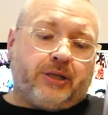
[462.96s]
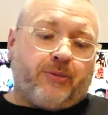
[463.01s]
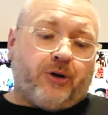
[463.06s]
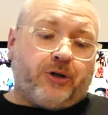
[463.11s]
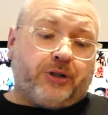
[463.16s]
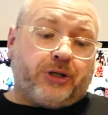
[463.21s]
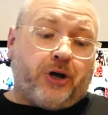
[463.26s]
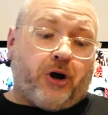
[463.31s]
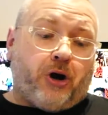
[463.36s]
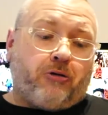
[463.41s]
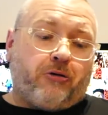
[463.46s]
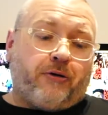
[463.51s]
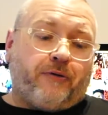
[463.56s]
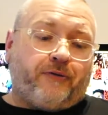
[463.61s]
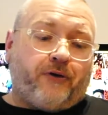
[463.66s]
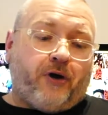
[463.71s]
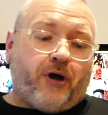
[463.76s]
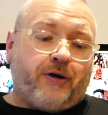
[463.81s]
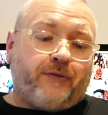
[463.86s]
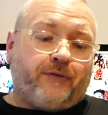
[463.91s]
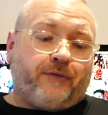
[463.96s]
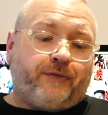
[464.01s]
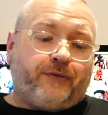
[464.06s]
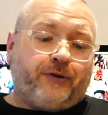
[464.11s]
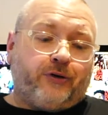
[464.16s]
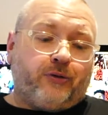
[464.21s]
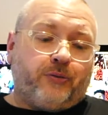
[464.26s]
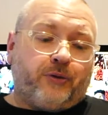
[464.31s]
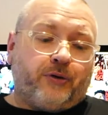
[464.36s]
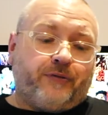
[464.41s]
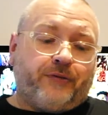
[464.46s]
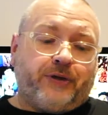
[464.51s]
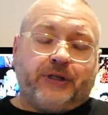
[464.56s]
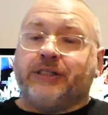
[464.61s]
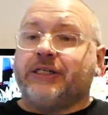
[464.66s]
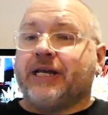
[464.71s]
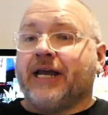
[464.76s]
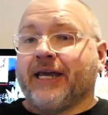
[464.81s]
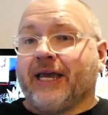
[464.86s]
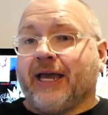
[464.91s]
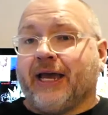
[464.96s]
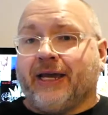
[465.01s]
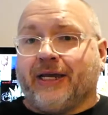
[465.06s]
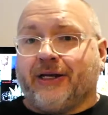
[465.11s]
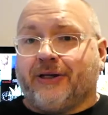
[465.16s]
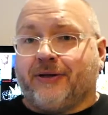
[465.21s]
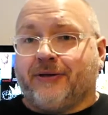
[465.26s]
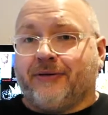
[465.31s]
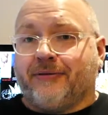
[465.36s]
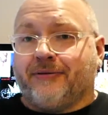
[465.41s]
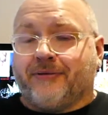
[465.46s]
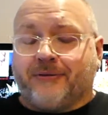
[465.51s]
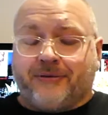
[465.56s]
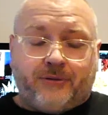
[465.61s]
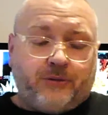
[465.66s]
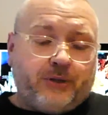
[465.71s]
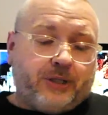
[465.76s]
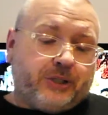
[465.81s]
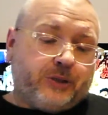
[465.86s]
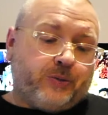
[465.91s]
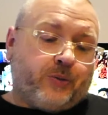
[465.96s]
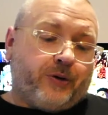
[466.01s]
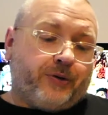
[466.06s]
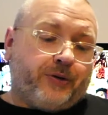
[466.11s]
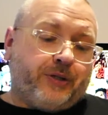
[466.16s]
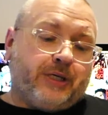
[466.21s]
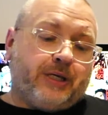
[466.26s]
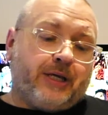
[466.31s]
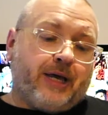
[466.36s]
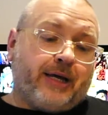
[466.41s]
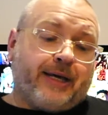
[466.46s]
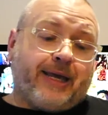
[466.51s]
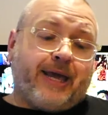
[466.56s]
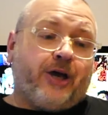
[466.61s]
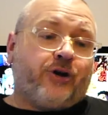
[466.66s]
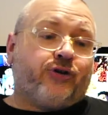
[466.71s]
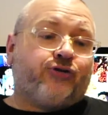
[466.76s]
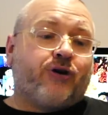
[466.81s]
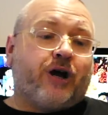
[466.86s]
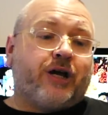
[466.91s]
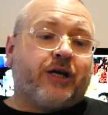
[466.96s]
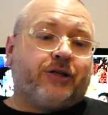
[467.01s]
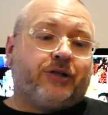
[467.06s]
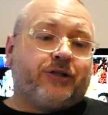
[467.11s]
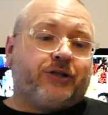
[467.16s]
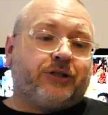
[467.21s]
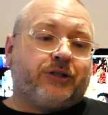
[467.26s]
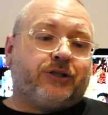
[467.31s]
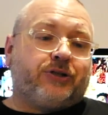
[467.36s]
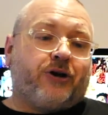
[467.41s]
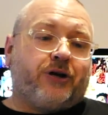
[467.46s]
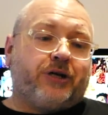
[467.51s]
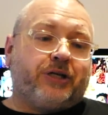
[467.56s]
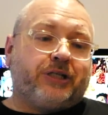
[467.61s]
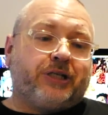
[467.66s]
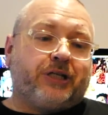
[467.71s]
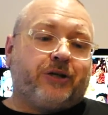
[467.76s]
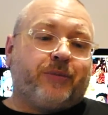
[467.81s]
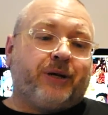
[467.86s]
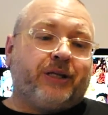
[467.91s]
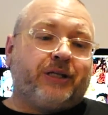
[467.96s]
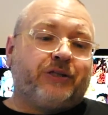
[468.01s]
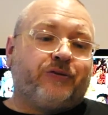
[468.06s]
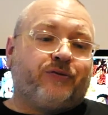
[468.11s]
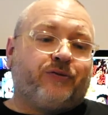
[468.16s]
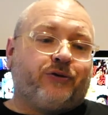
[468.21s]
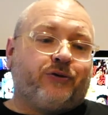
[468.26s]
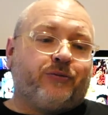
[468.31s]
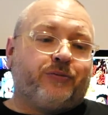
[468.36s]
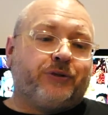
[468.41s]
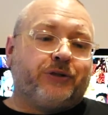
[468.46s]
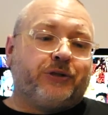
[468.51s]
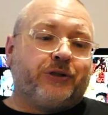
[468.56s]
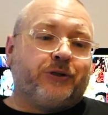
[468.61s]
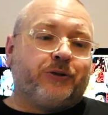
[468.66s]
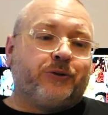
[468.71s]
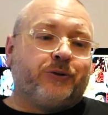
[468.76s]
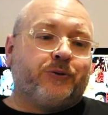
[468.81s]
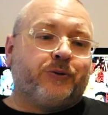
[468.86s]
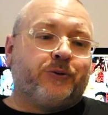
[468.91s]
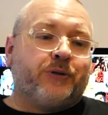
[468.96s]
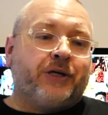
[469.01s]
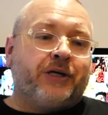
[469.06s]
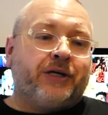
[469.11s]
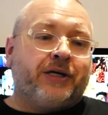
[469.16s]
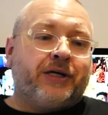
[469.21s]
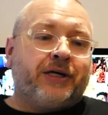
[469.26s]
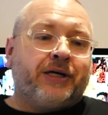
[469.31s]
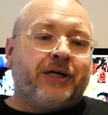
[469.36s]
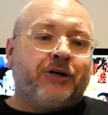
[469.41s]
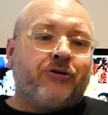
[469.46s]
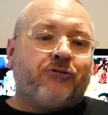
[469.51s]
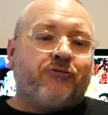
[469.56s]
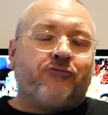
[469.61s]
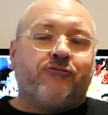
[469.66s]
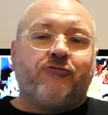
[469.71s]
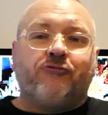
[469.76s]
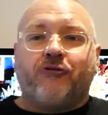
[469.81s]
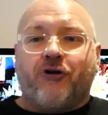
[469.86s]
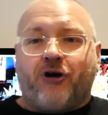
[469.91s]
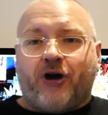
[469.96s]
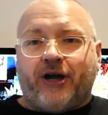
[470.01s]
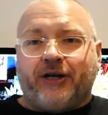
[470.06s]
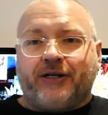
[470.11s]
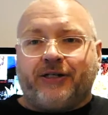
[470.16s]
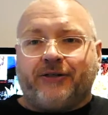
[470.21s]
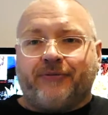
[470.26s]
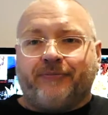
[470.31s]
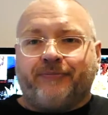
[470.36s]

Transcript: most horrifying film of the decade, is what the Count Dracula Society said about this film. So, right.